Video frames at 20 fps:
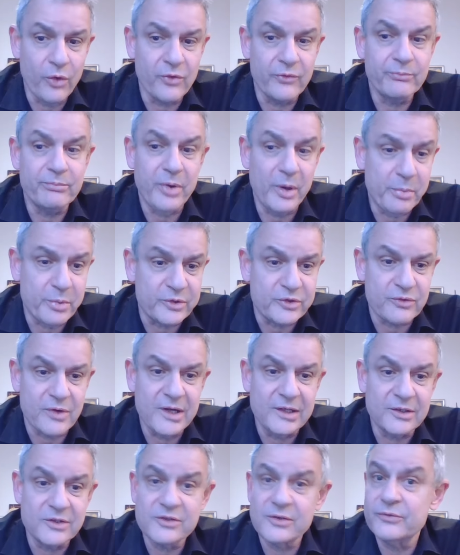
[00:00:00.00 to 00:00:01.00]
of
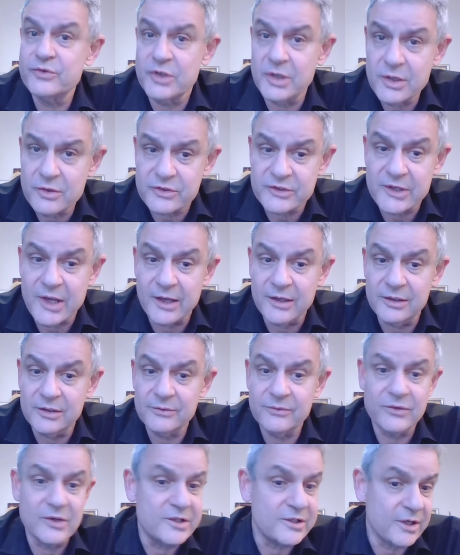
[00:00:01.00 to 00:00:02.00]
perpetrators of genocide,
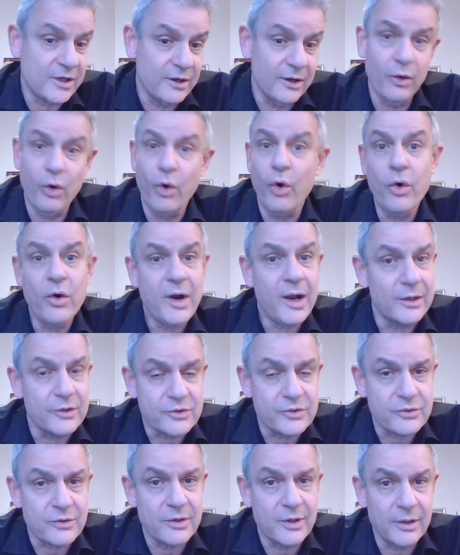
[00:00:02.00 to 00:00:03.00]
physical or
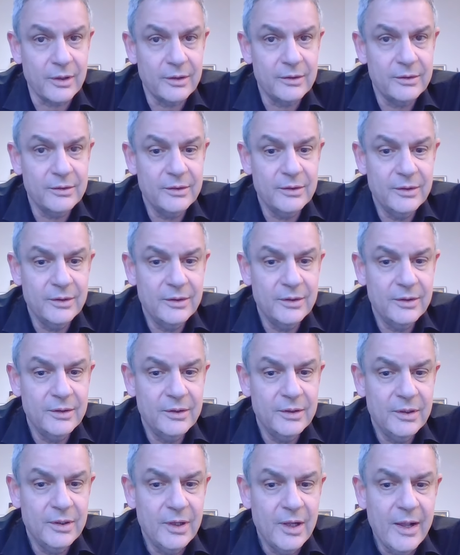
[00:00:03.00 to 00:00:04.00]
cultural.
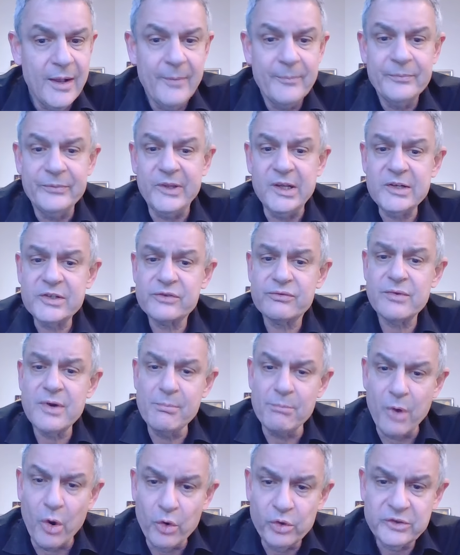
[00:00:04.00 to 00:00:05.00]
This
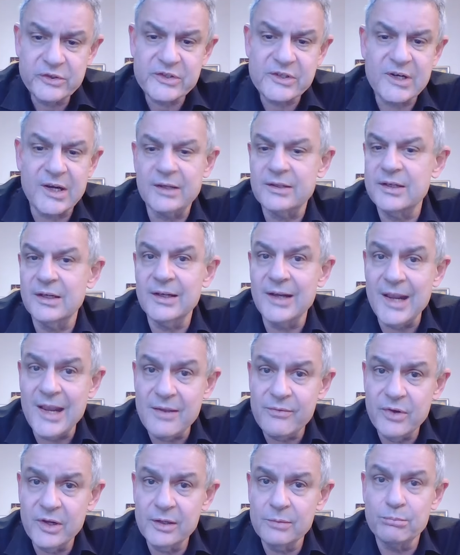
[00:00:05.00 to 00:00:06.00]
remote
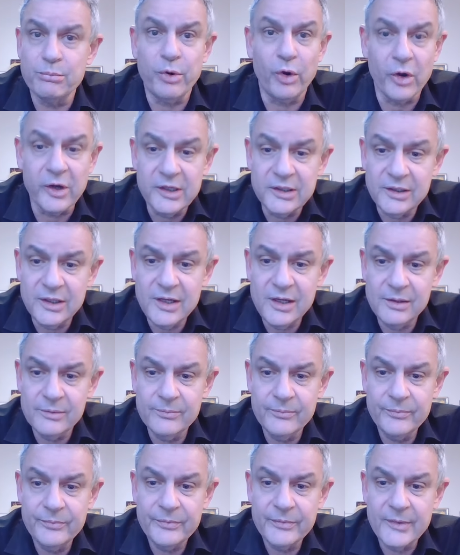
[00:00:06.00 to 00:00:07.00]
Scandinavian polity
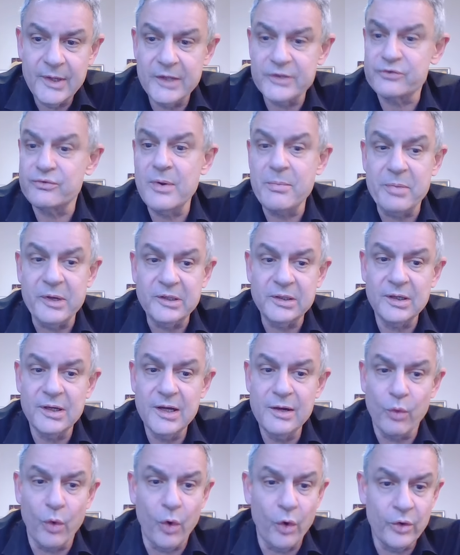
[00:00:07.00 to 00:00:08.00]
has
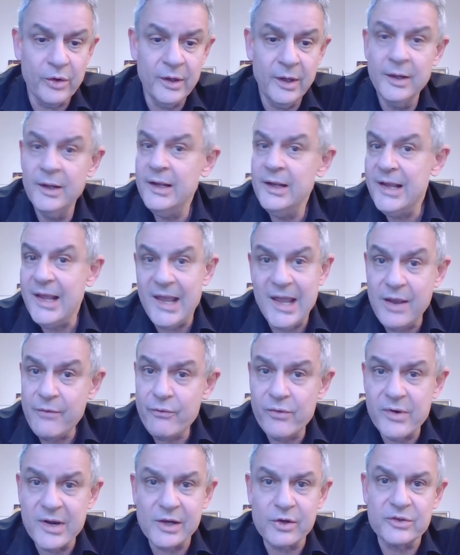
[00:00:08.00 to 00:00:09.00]
repeatedly won
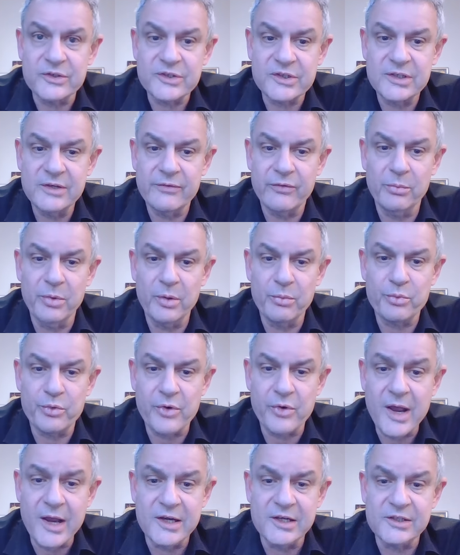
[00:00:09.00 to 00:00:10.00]
every conceivable
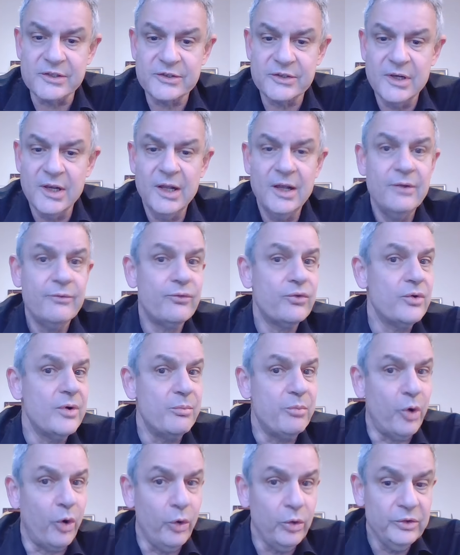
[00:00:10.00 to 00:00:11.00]
prize for
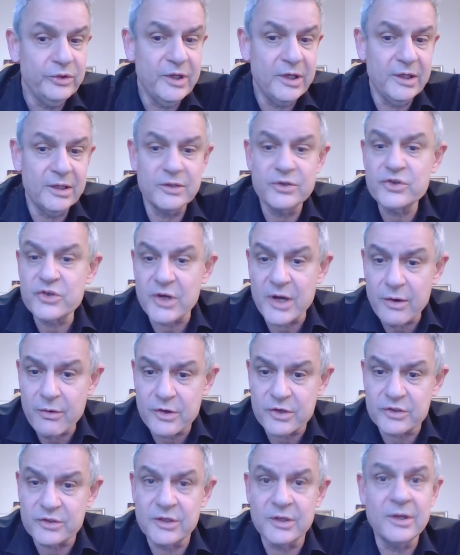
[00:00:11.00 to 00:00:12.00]
upholding and
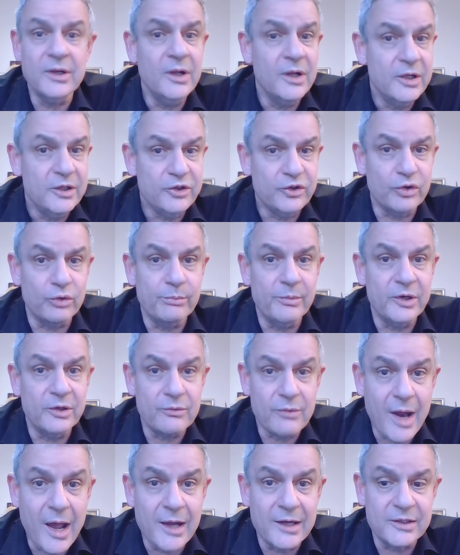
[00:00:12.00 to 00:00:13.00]
cherishing human
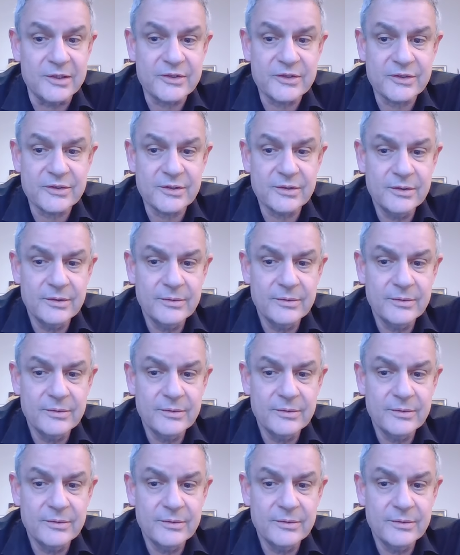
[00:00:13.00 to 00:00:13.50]
rights.